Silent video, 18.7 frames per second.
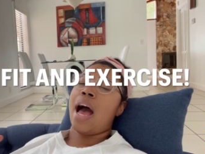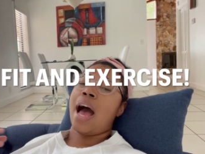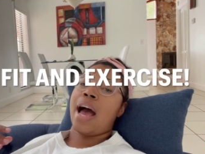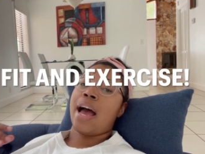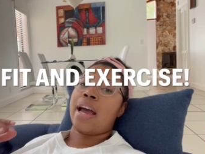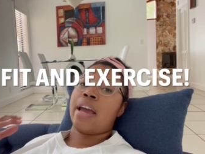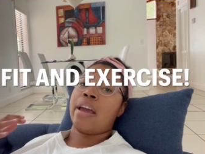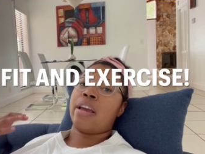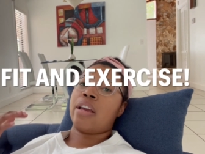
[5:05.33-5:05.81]

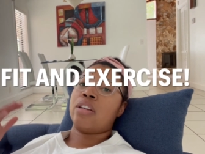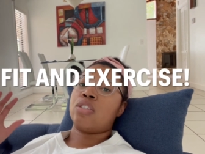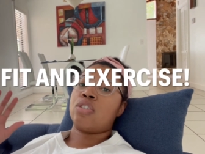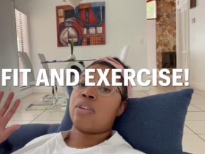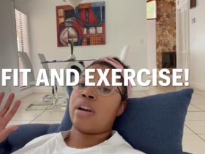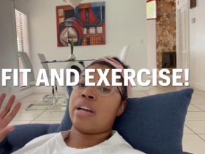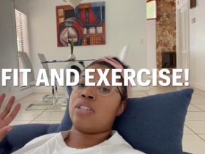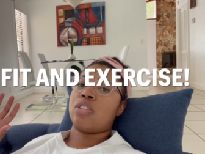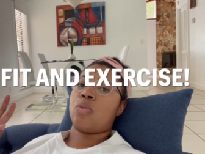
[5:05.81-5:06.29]
I
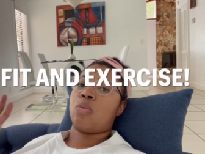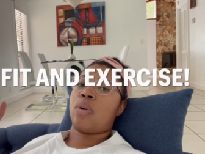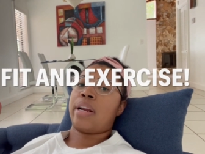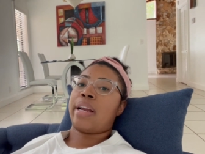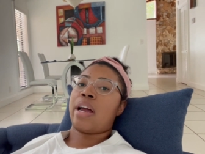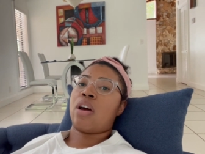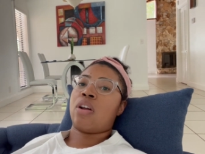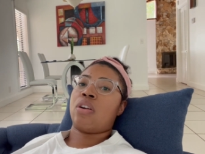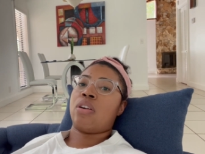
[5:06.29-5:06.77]
try to
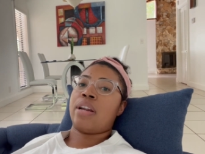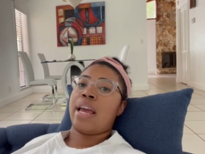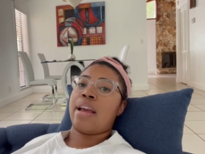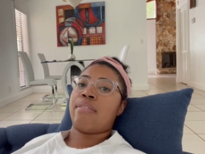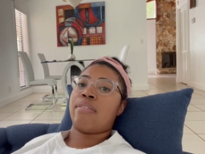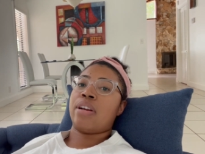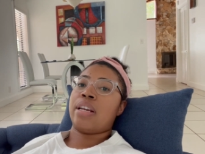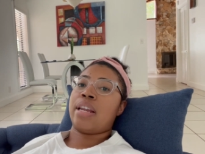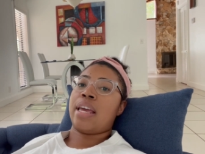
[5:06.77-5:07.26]
work out on
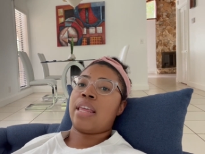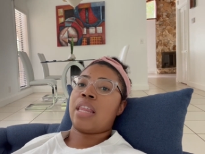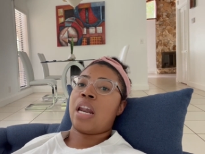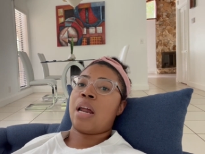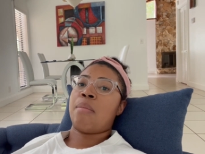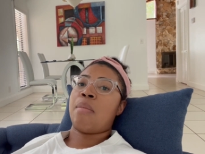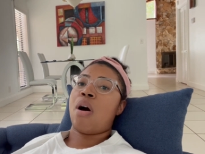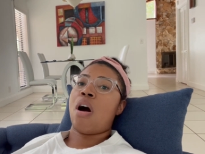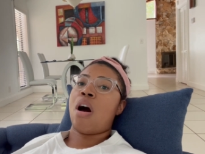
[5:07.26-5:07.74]
every day
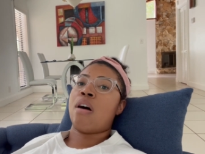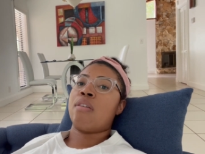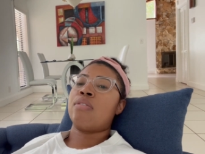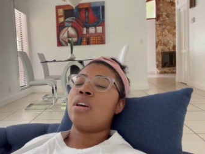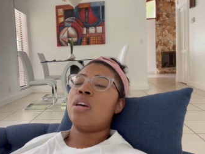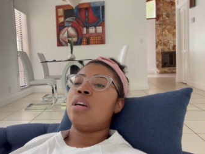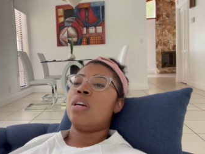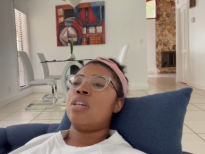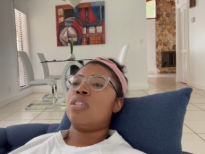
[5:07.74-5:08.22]
that I'm
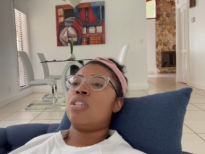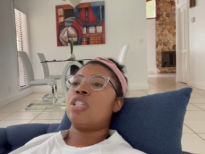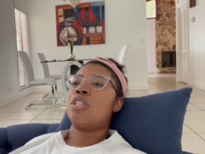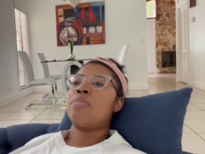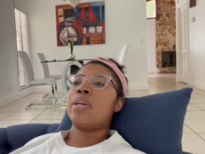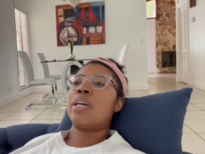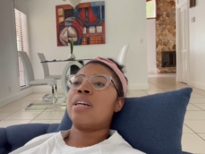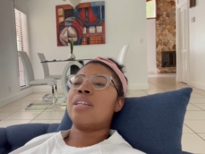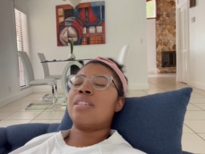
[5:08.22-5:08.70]
off
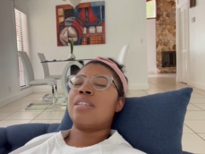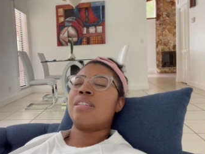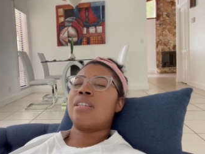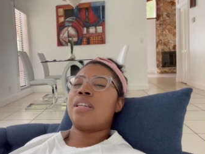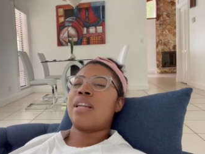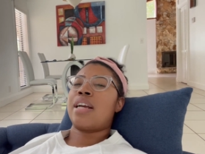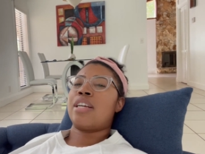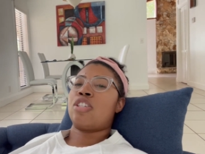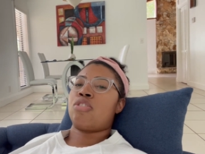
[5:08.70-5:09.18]
just because it's
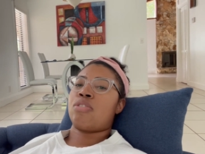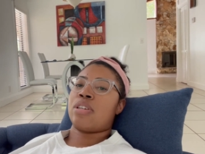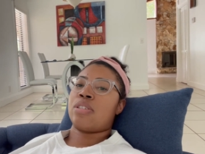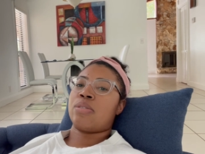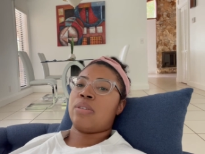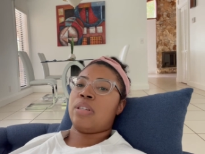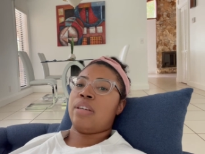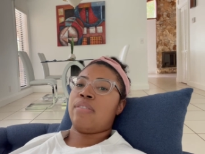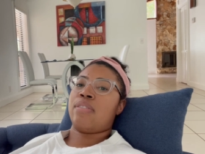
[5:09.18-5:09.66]
a nice
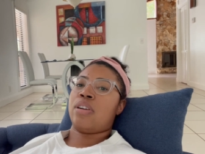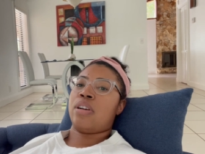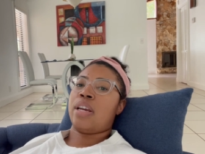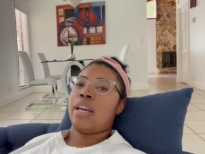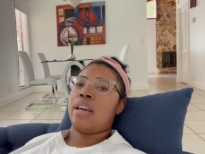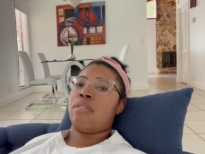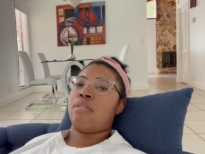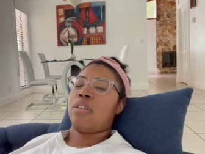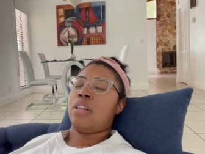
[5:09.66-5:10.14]
stress reliever.
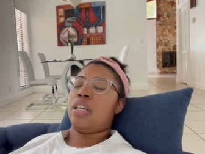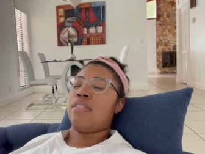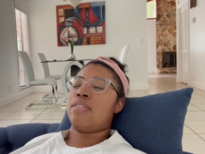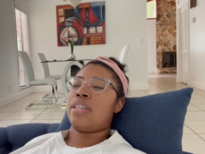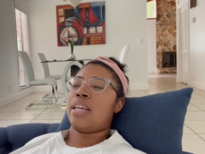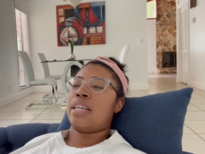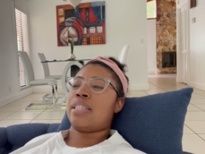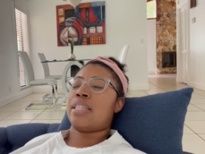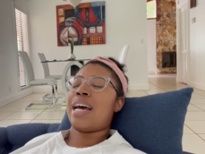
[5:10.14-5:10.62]
It
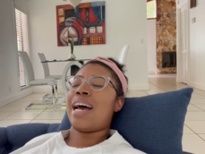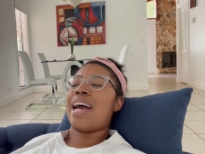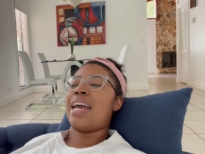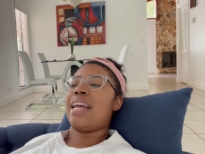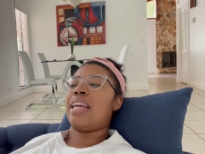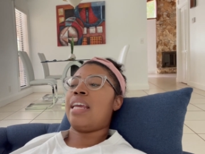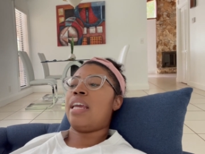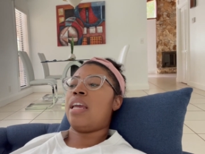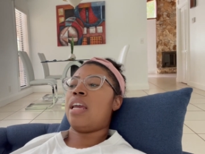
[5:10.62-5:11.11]
relieves
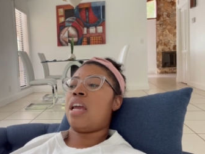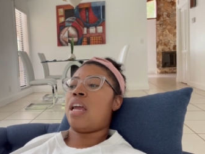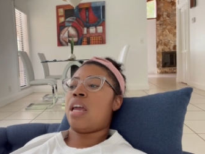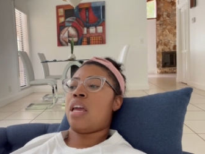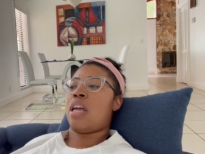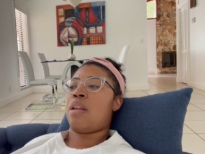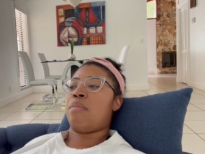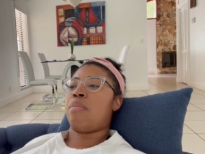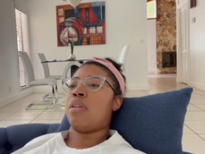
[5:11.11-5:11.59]
anxiety,
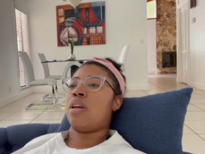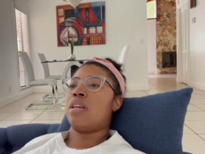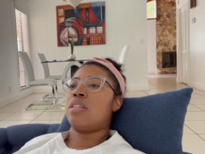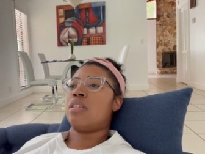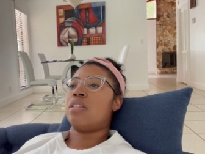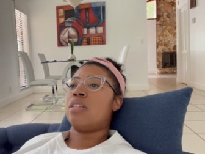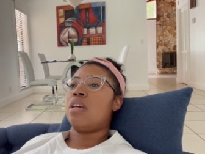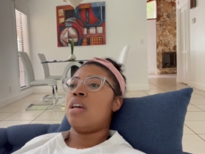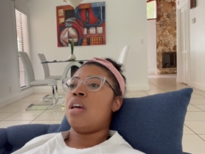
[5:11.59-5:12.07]
and
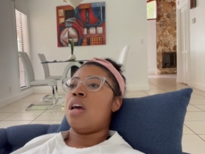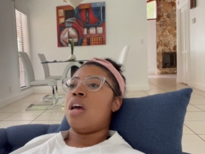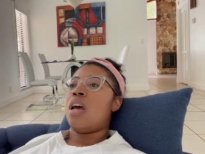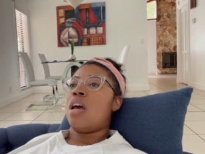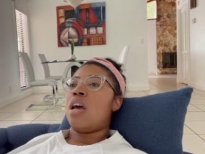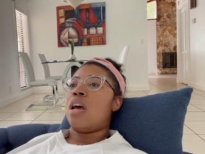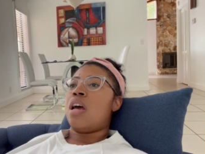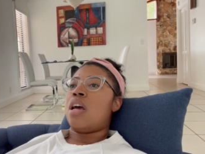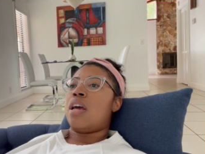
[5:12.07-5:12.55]
plus
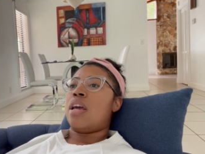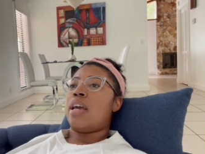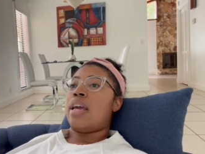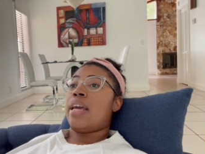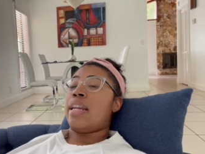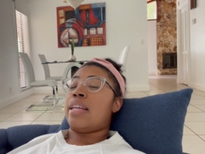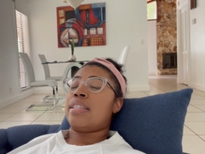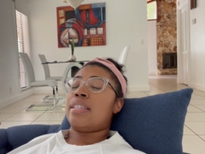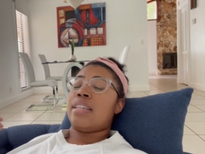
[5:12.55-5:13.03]

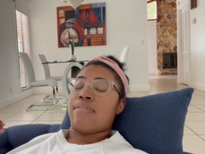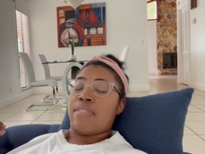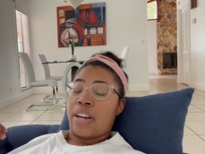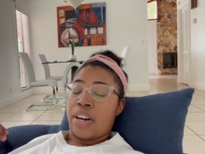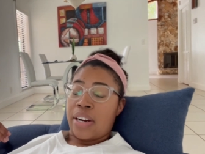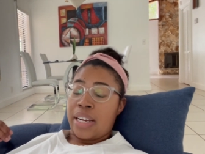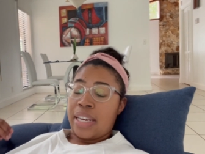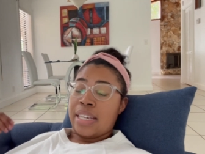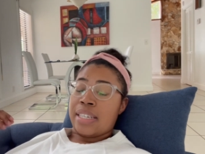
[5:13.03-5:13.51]
it is
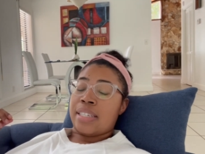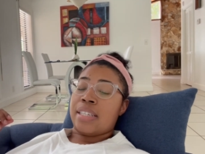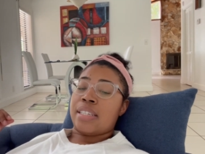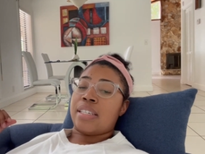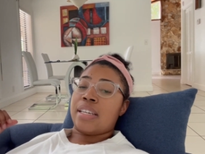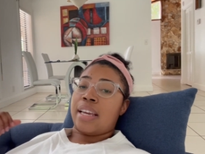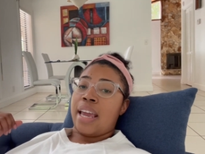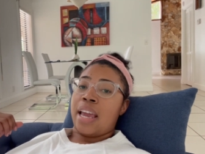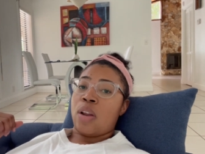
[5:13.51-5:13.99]
very easy
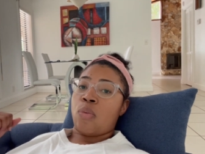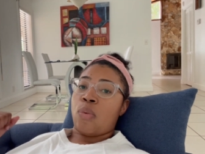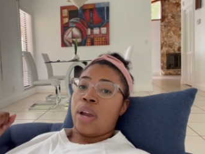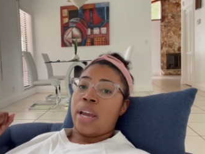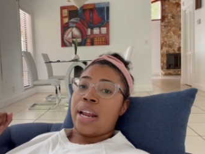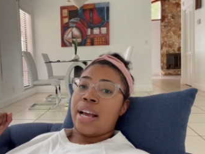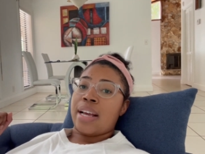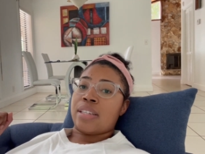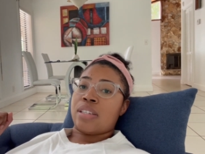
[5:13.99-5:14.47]
to gain
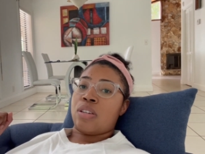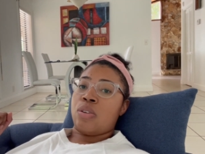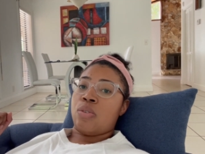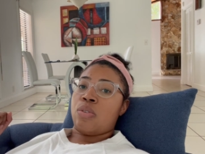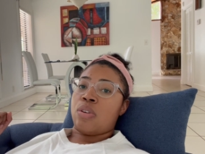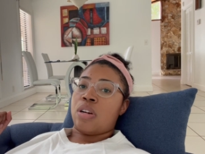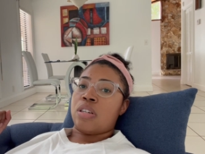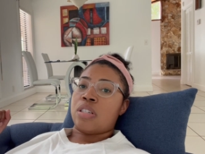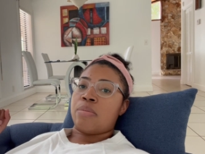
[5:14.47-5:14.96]
weight as a
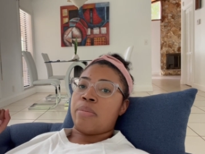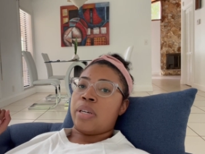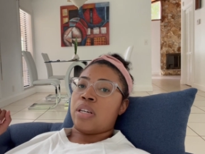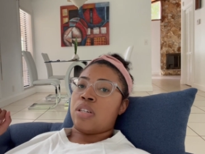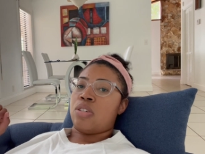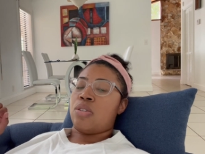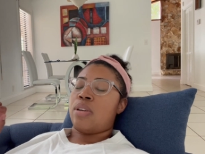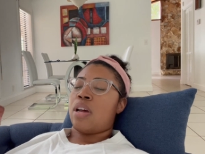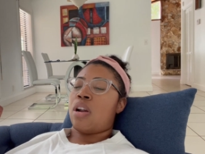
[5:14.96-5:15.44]
new nurse
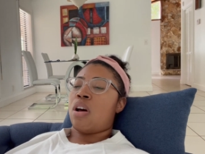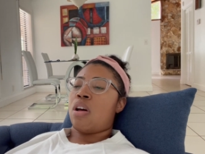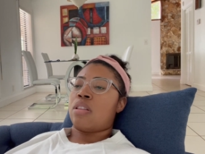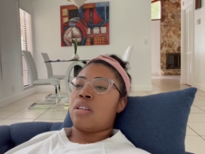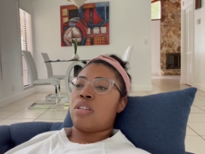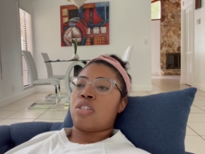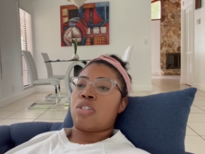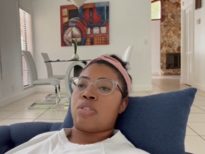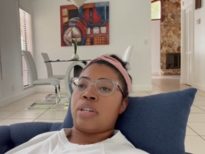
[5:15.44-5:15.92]
because you got all
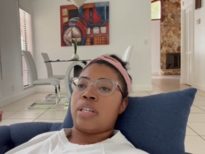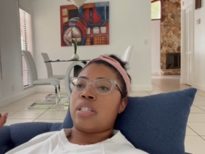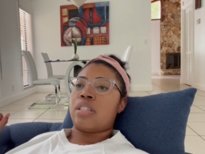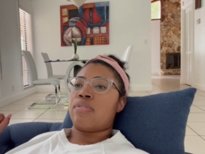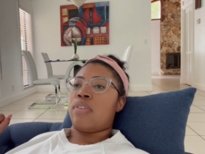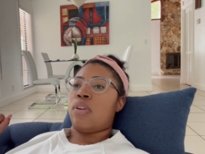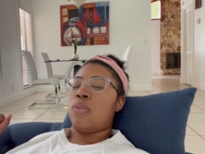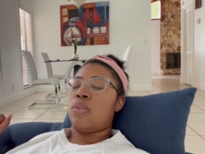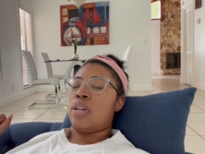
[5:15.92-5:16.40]
these treats
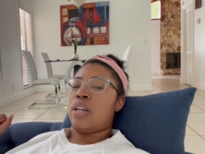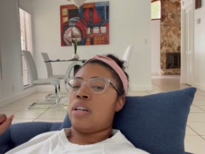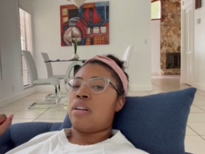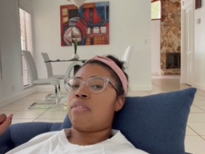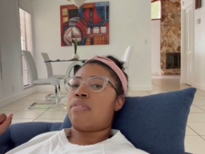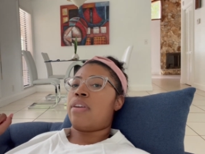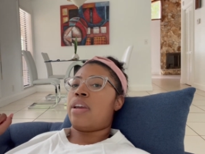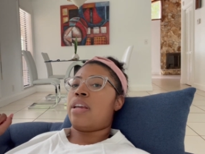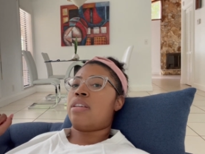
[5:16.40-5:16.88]
floating in
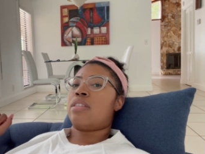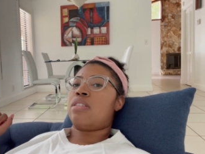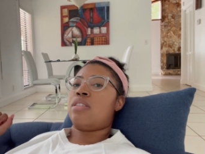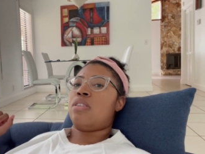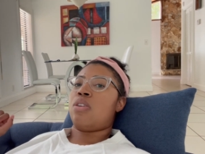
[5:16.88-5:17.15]
your face.